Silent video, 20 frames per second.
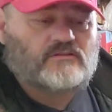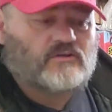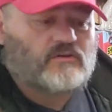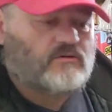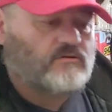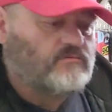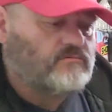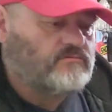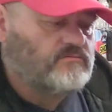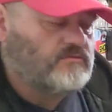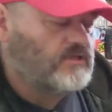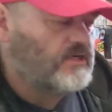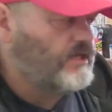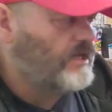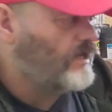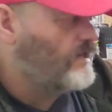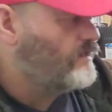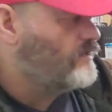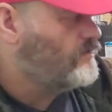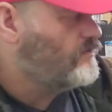So
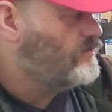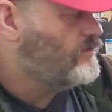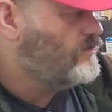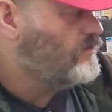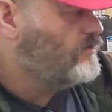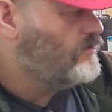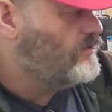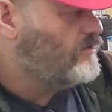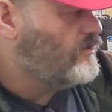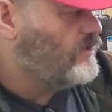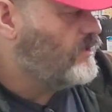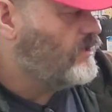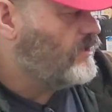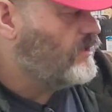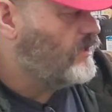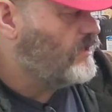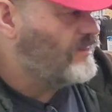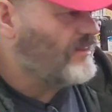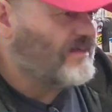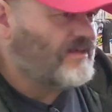again,
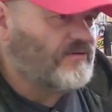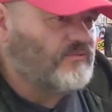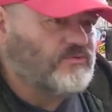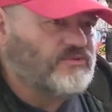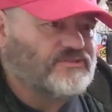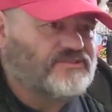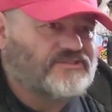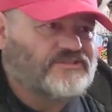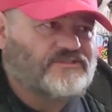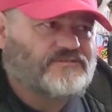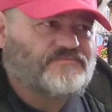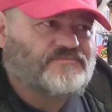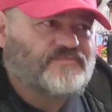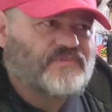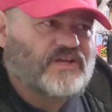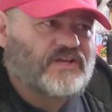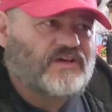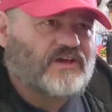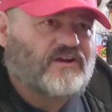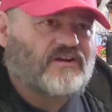I think I
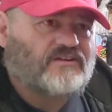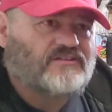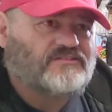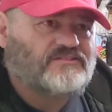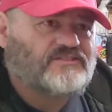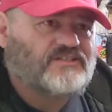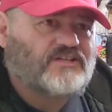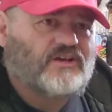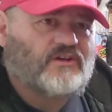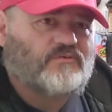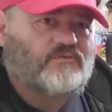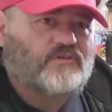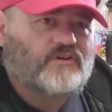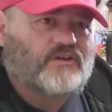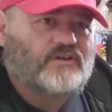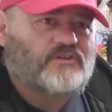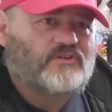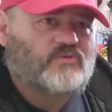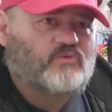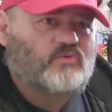got it on sale for
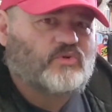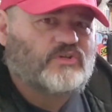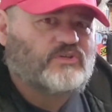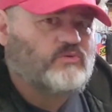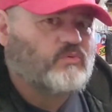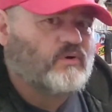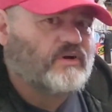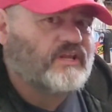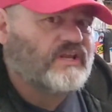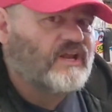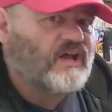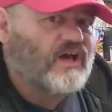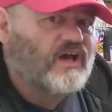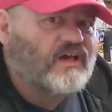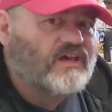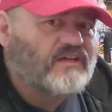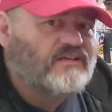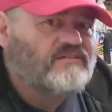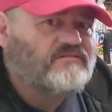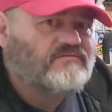like
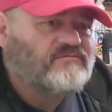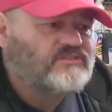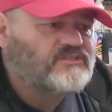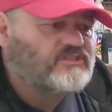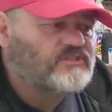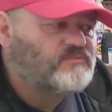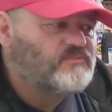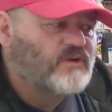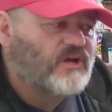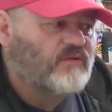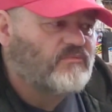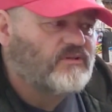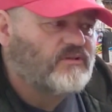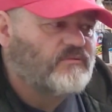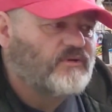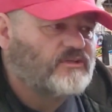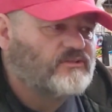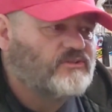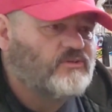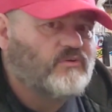$329, which is probably
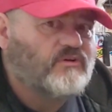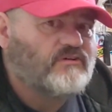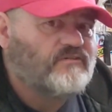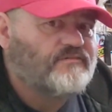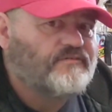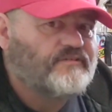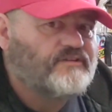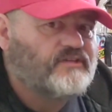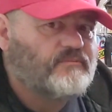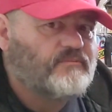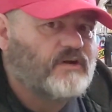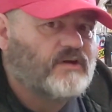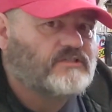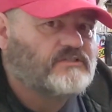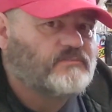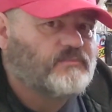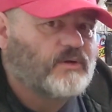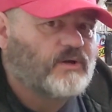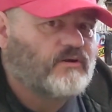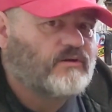about 250
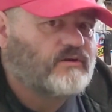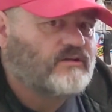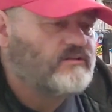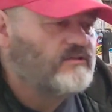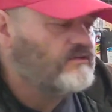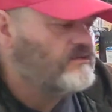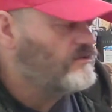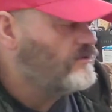bucks American.